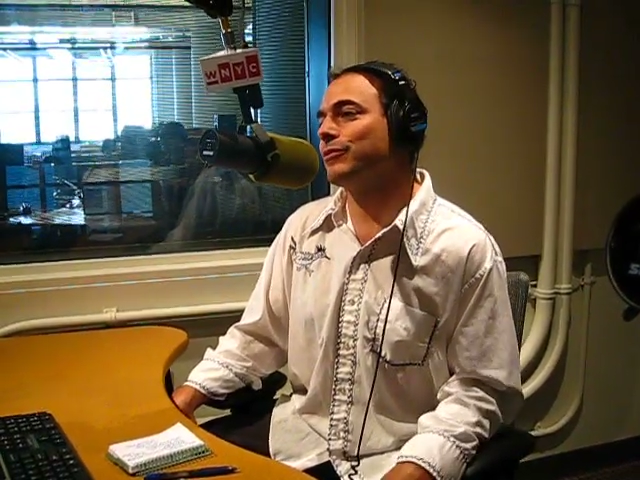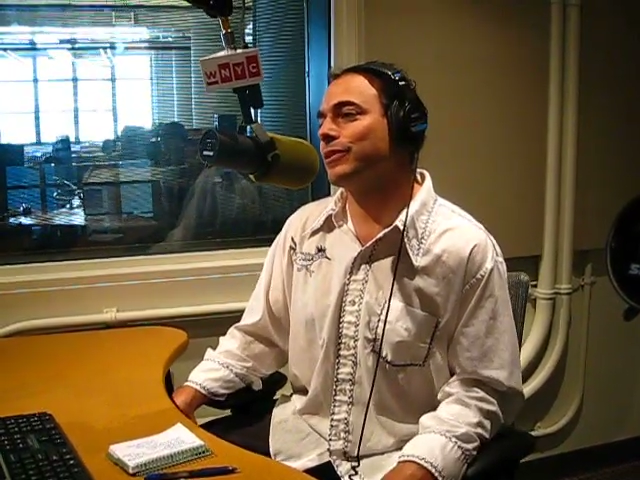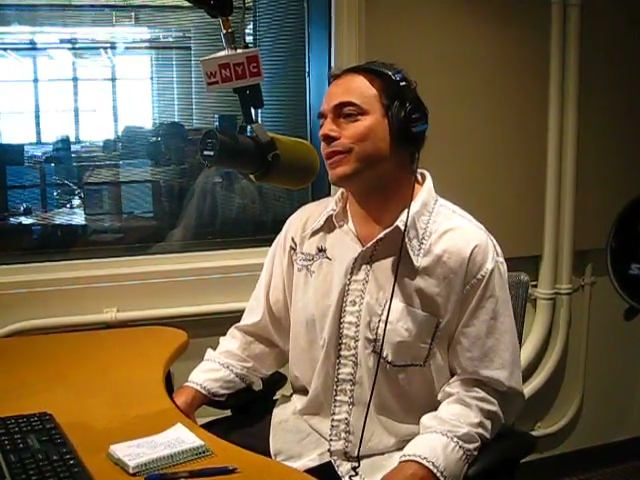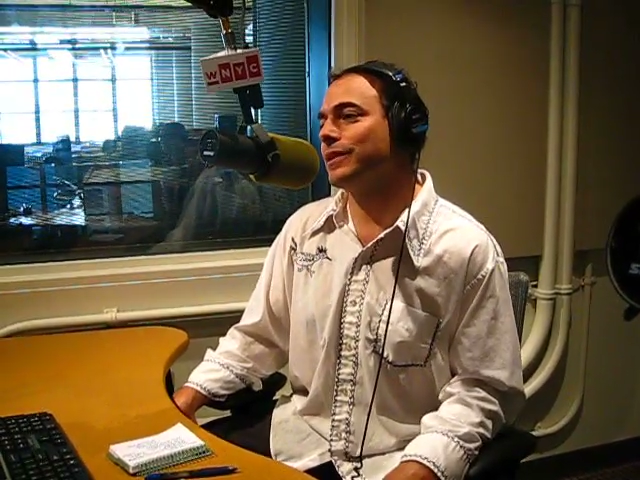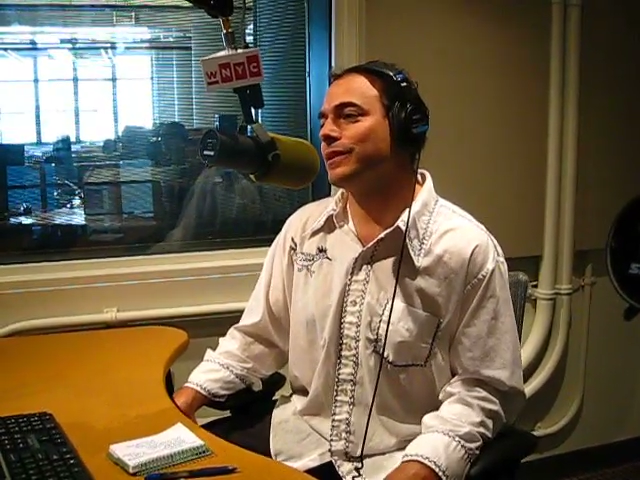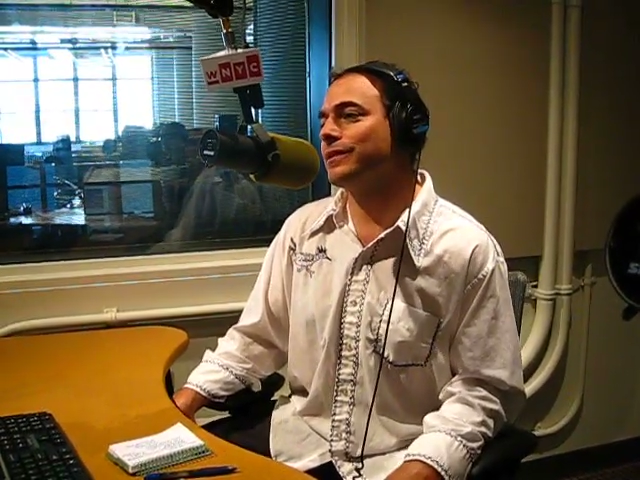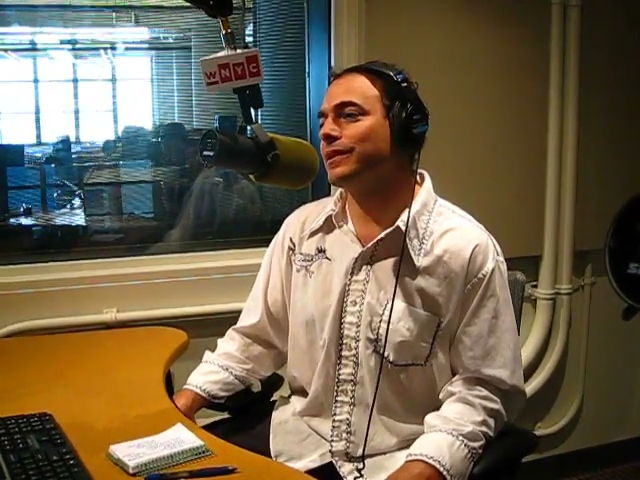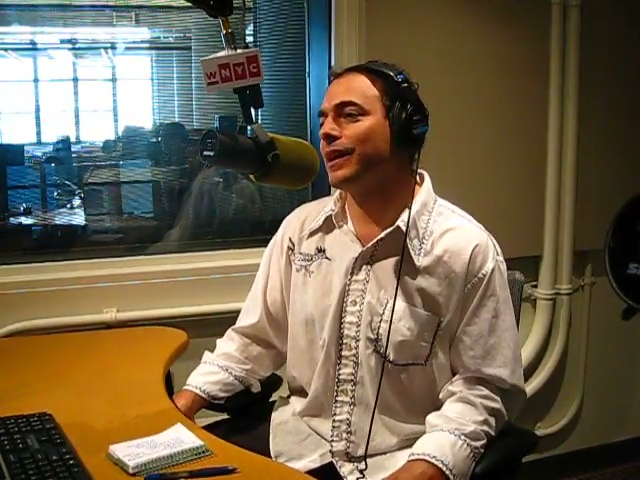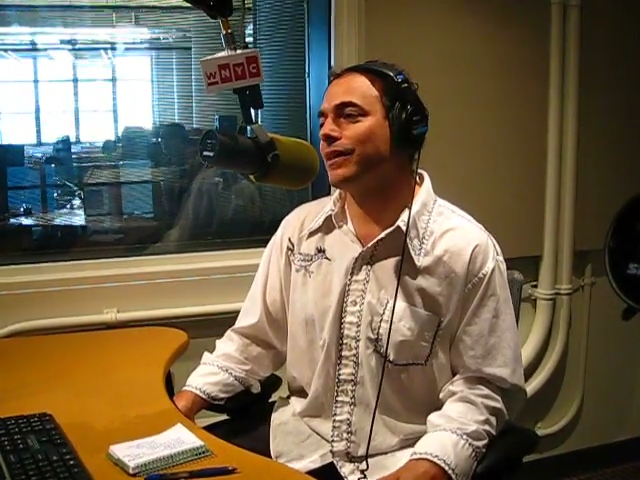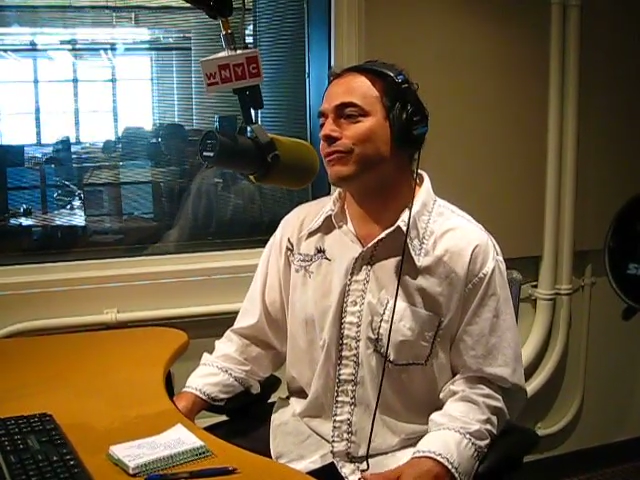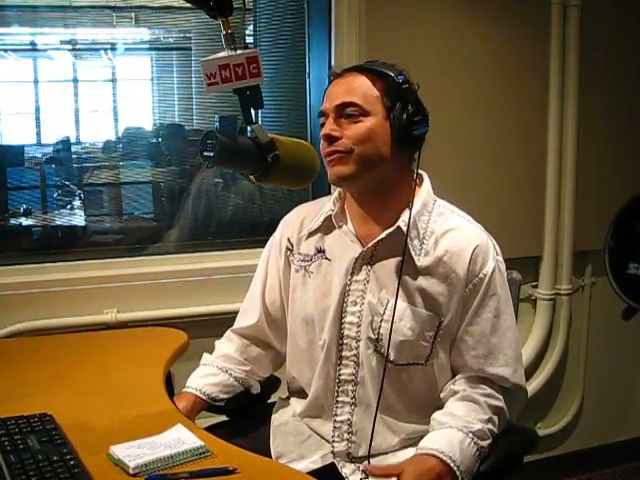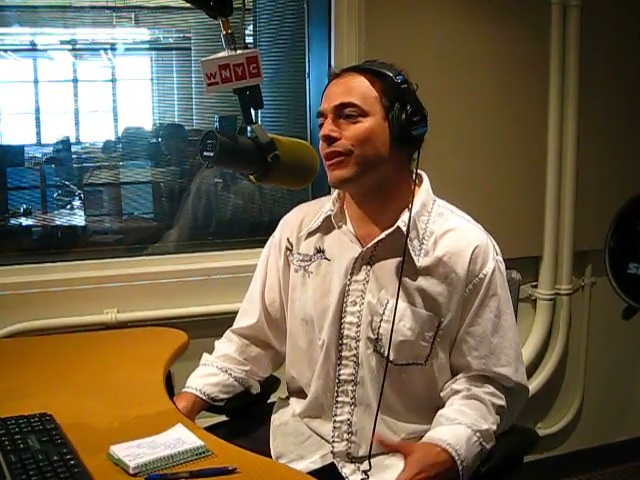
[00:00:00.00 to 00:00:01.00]
really need to
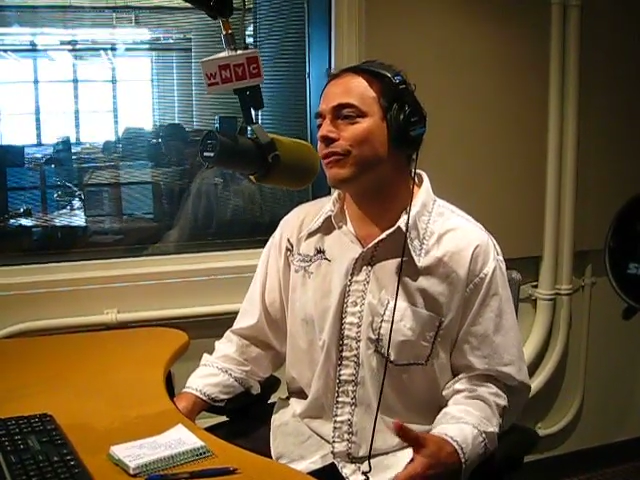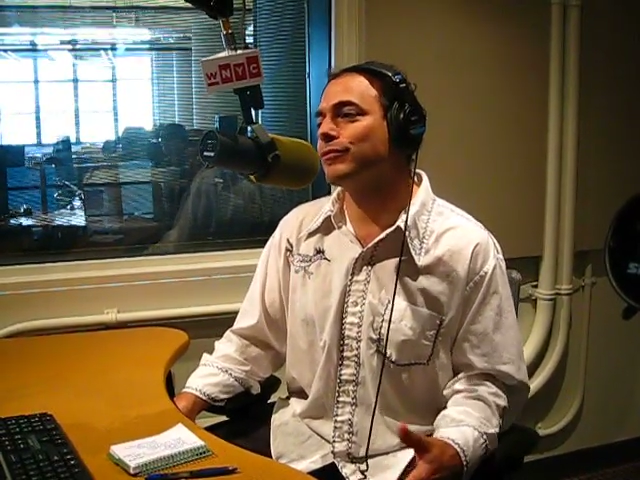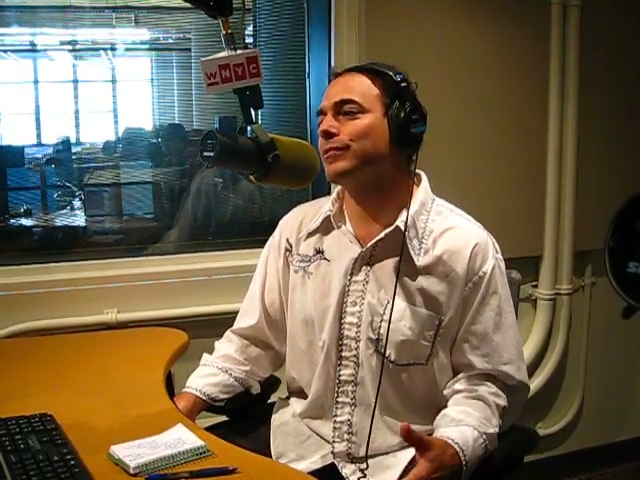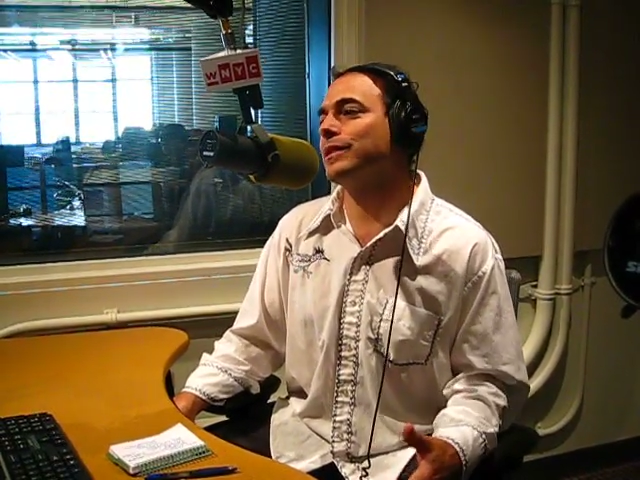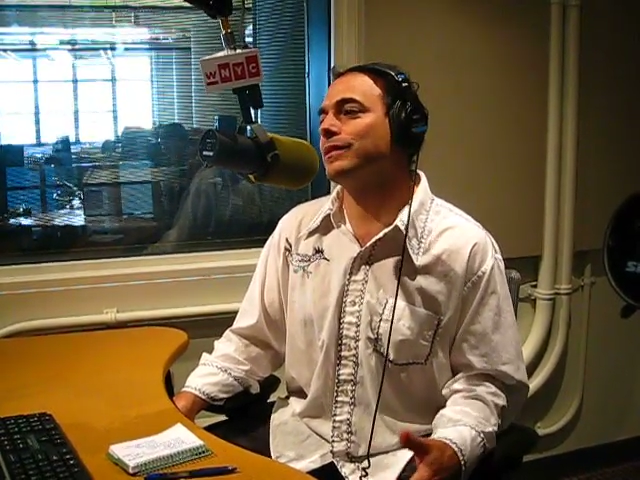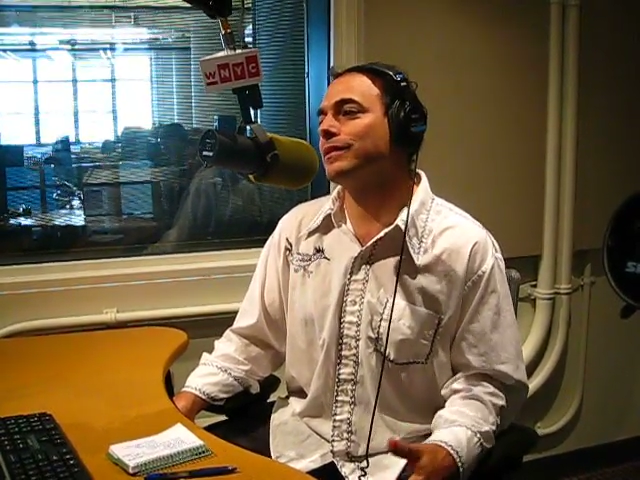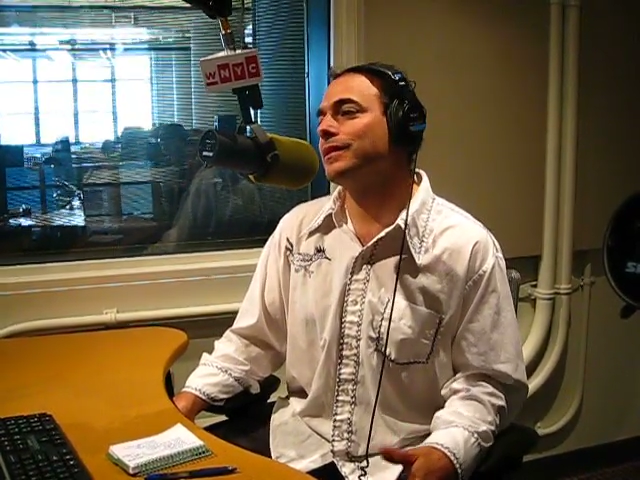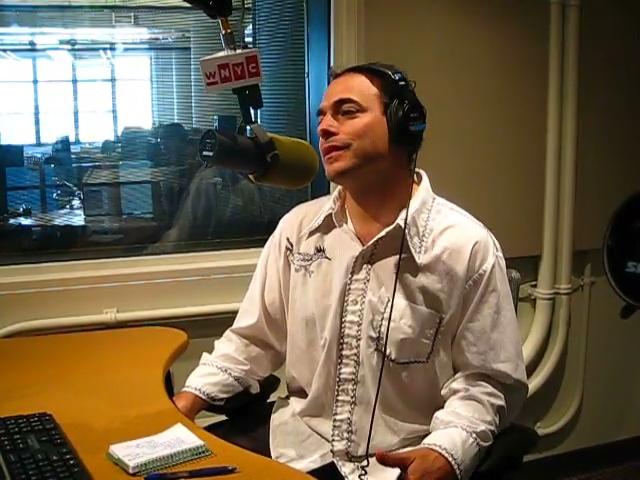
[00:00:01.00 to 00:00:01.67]
have government